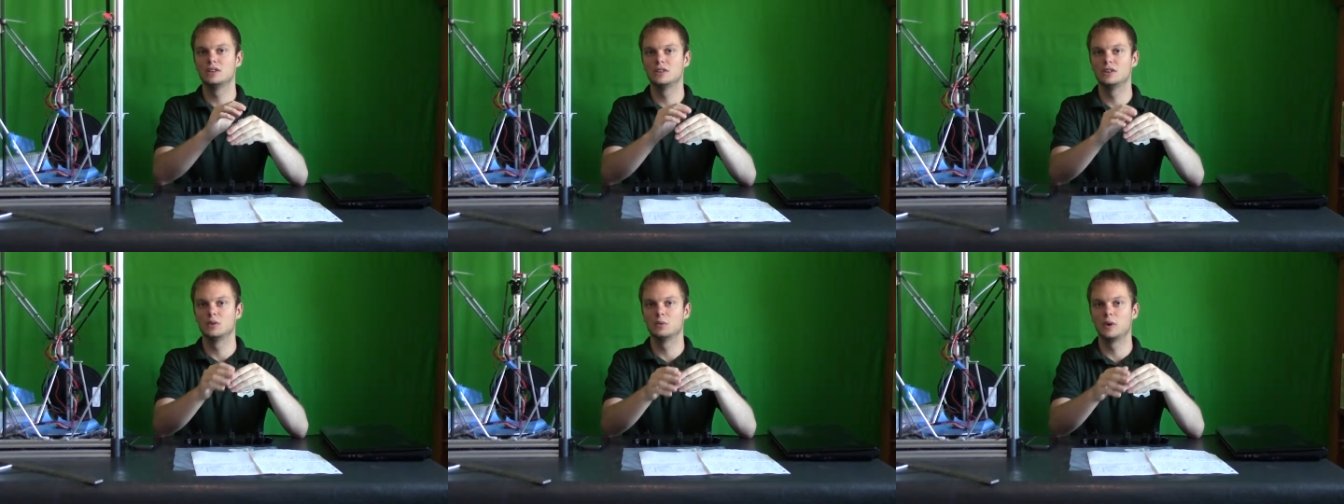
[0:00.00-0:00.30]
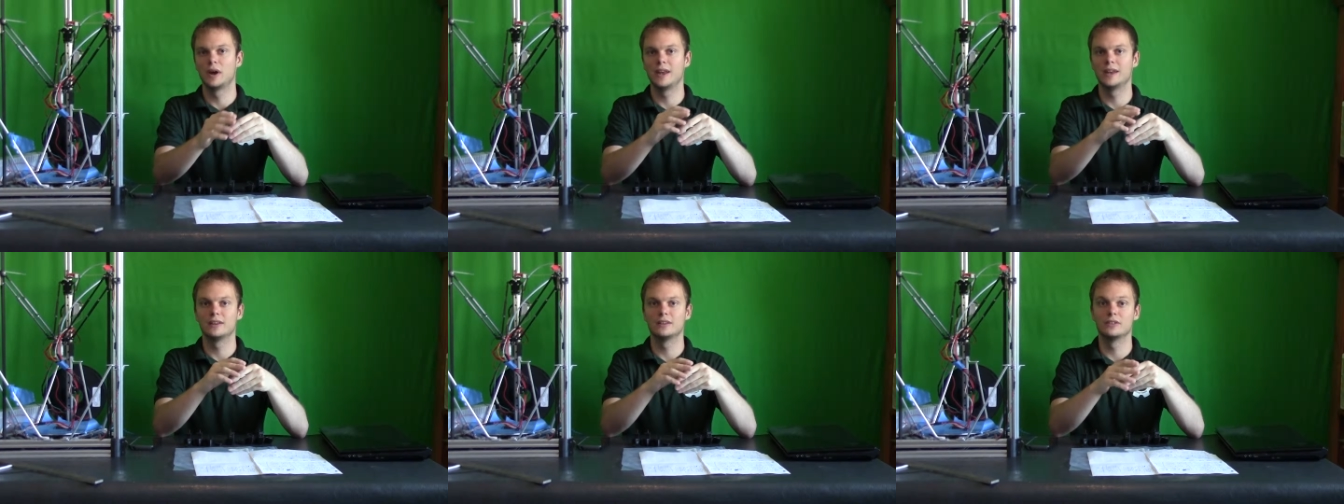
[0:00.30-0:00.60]
the
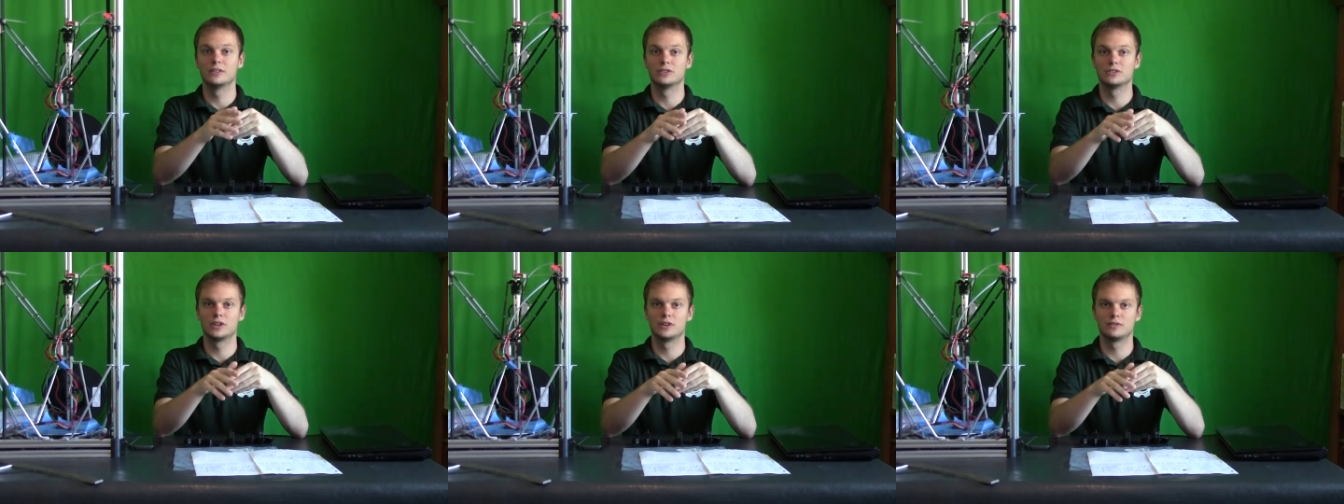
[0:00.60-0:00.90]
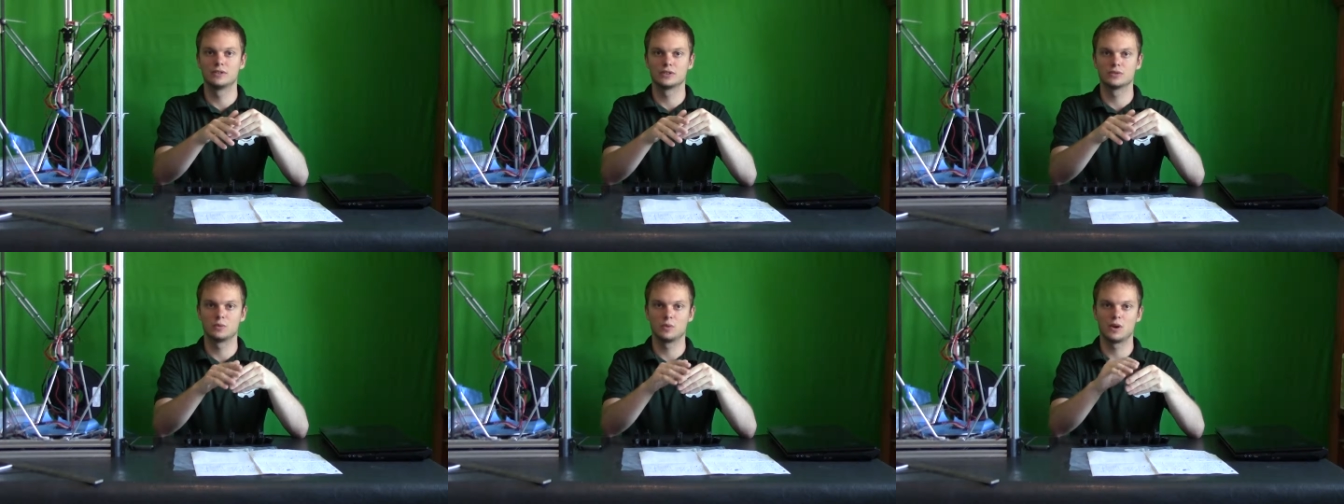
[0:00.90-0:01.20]
weight of the
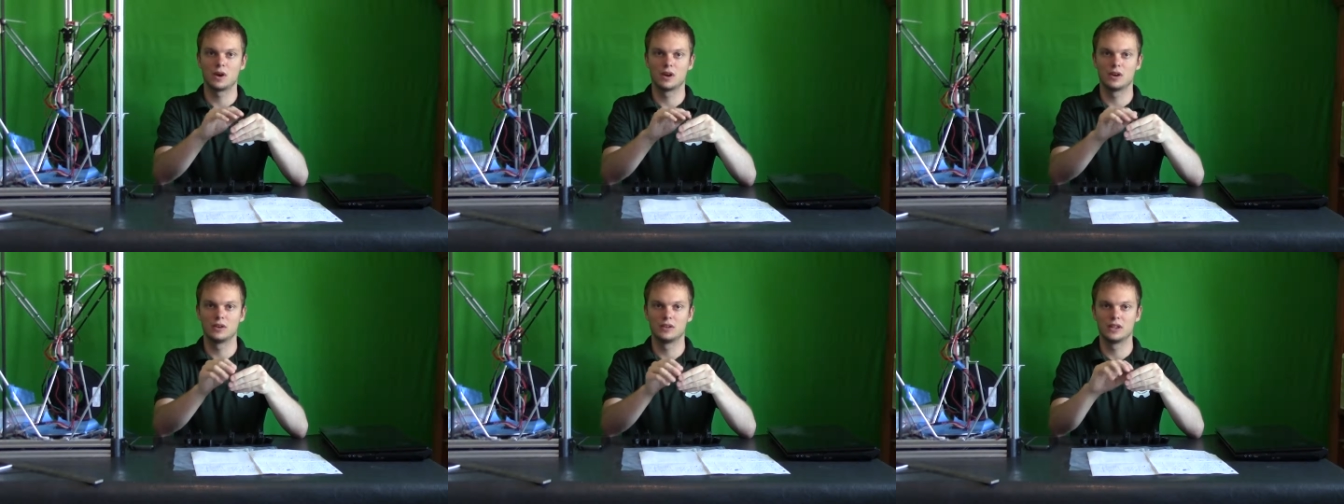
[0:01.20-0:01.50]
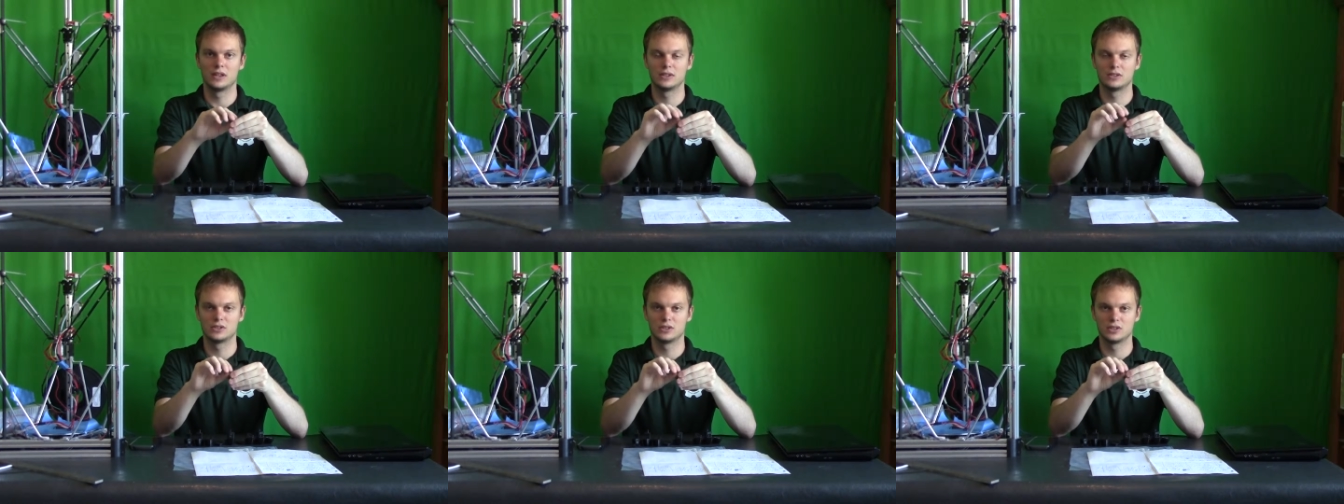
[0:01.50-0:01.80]
surface water
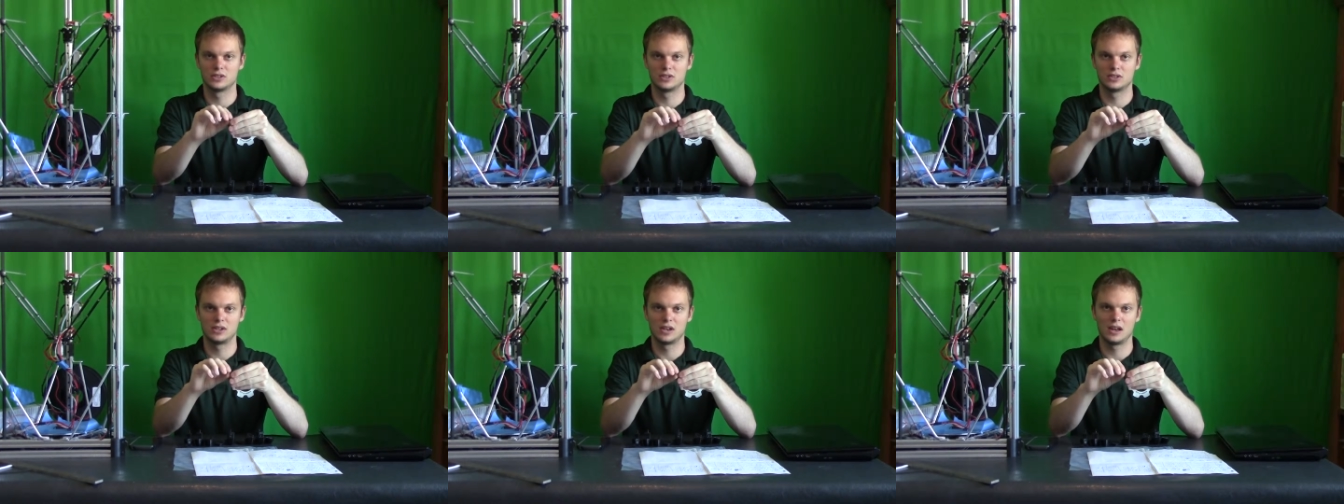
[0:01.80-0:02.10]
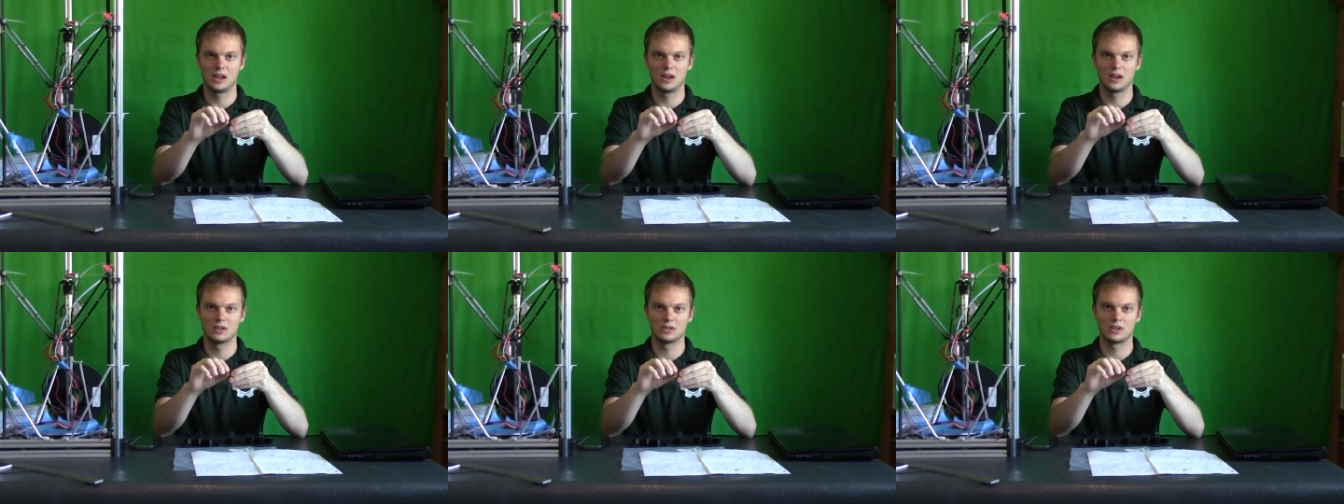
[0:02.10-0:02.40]
that's just
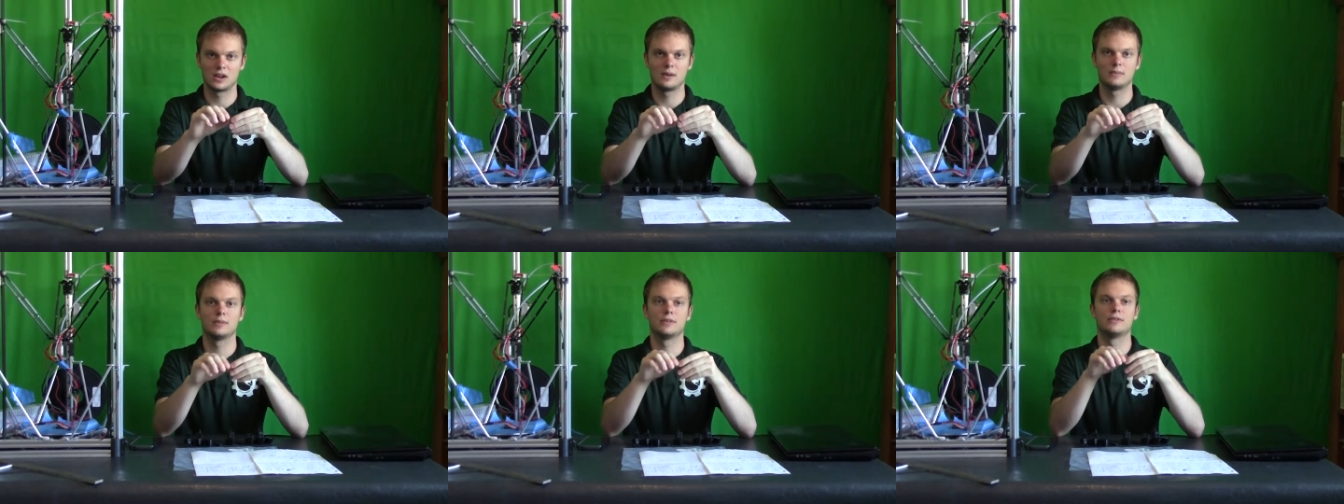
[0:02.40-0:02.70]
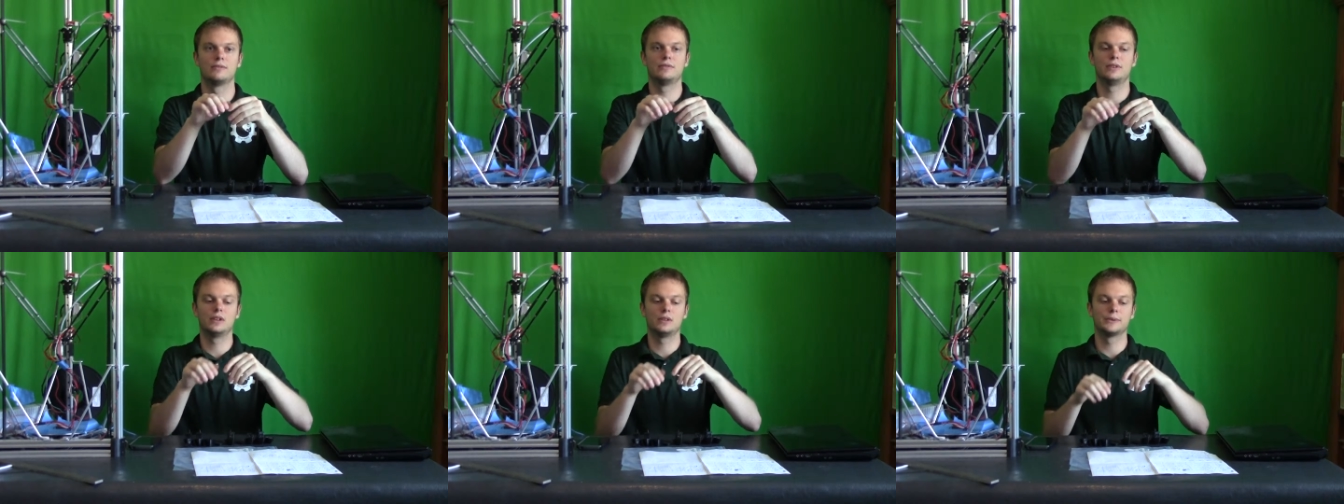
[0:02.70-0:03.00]
sitting on top
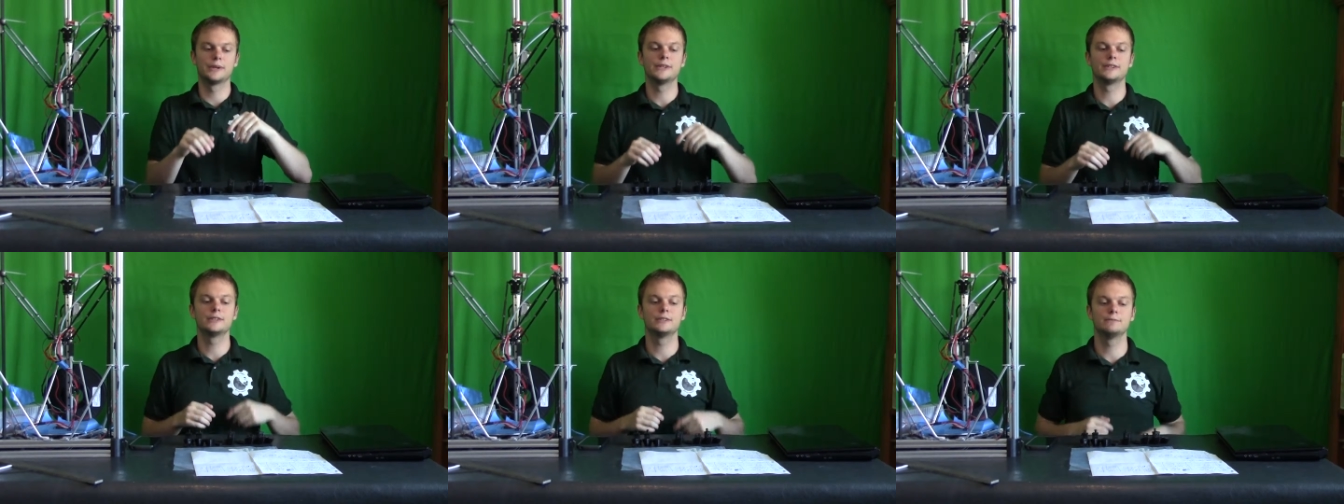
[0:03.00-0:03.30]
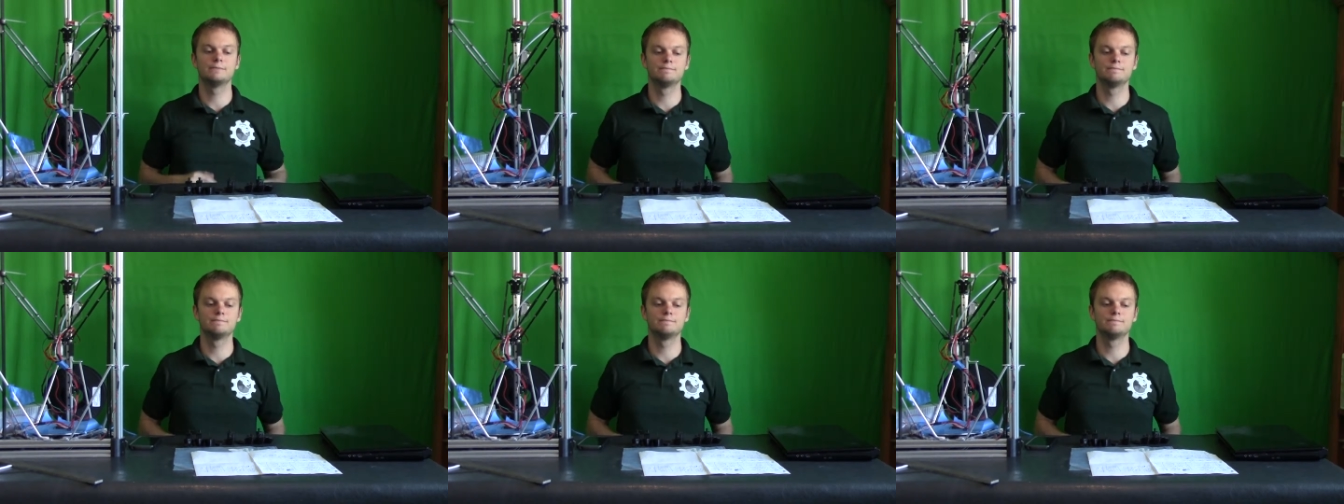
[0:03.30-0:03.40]
of the filament.